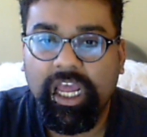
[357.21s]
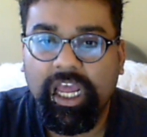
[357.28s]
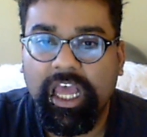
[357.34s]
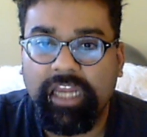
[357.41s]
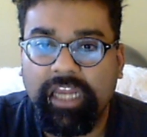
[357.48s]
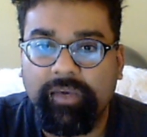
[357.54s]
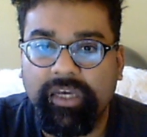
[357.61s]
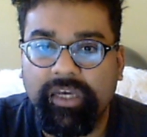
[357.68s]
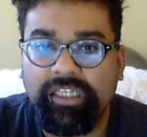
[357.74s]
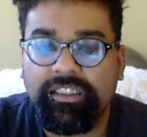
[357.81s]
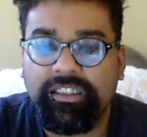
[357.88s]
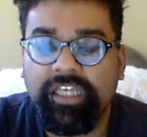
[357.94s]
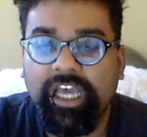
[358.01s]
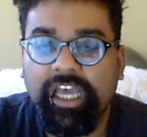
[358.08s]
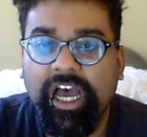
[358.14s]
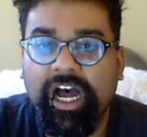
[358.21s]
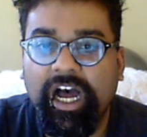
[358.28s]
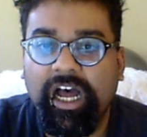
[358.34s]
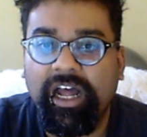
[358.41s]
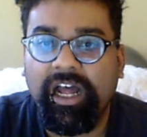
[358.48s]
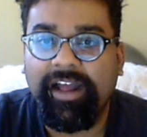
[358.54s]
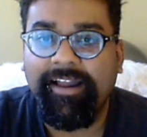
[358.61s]
Anyways,
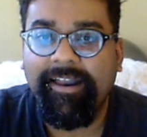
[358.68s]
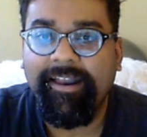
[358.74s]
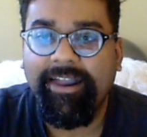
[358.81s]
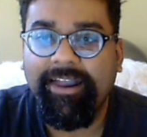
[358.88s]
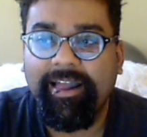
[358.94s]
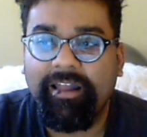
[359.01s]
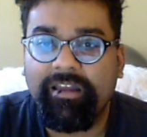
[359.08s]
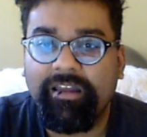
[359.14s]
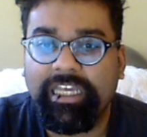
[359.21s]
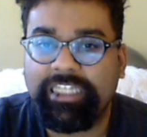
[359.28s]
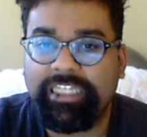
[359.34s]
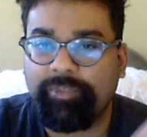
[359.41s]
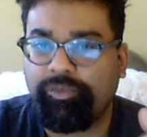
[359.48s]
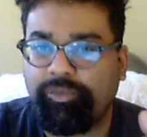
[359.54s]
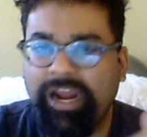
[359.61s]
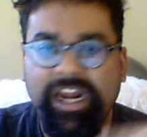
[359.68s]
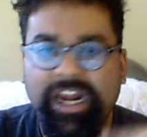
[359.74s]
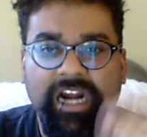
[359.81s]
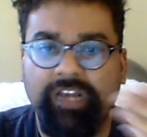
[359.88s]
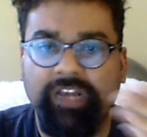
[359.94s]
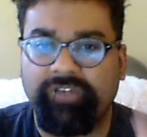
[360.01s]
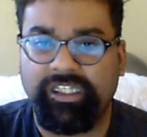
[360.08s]
it's bred out of